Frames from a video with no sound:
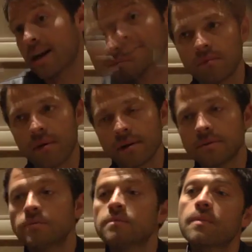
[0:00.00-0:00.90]

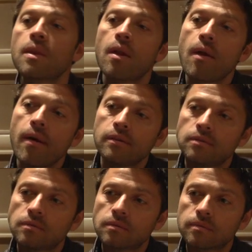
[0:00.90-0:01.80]
Fiasco. How's the
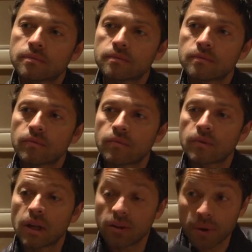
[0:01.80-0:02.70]
convention been so far?
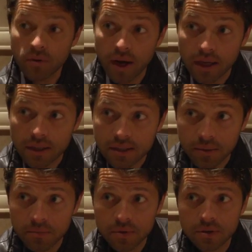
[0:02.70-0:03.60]
It's been great. It
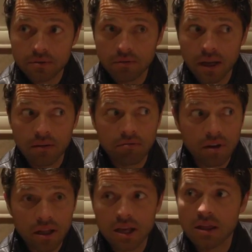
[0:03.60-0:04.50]
seems like a
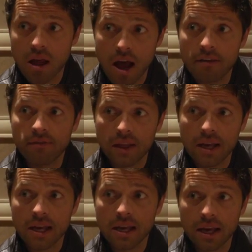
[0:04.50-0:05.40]
really
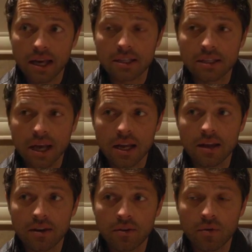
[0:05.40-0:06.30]
lively,
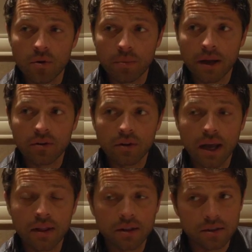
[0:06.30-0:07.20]
excited group,
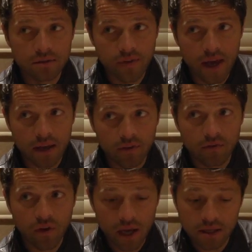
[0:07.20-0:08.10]
and this is Vegas,
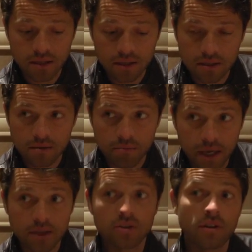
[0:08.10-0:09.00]
and Vegas is the
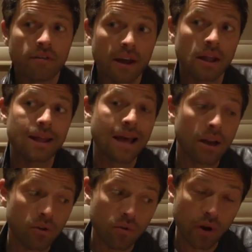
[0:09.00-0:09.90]
biggest event
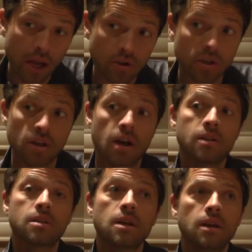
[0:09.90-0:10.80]
that Creation
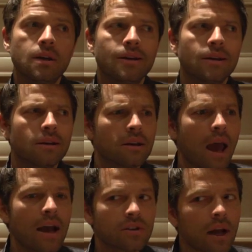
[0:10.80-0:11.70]
does.
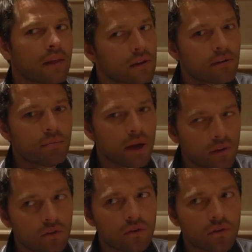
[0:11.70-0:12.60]
Actually, I think it's the
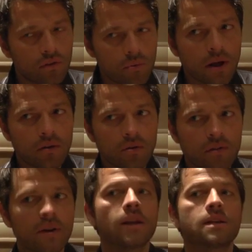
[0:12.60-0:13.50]
biggest
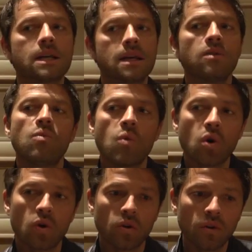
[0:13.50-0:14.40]
supernatural event in the
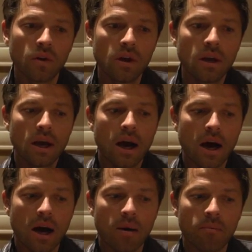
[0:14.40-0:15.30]
world,
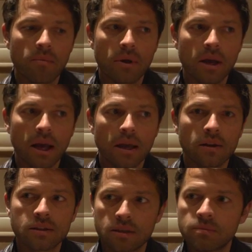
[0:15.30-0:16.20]
and
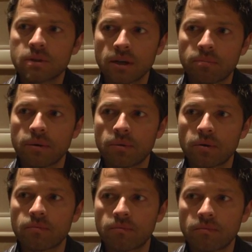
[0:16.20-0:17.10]
it seems like people are,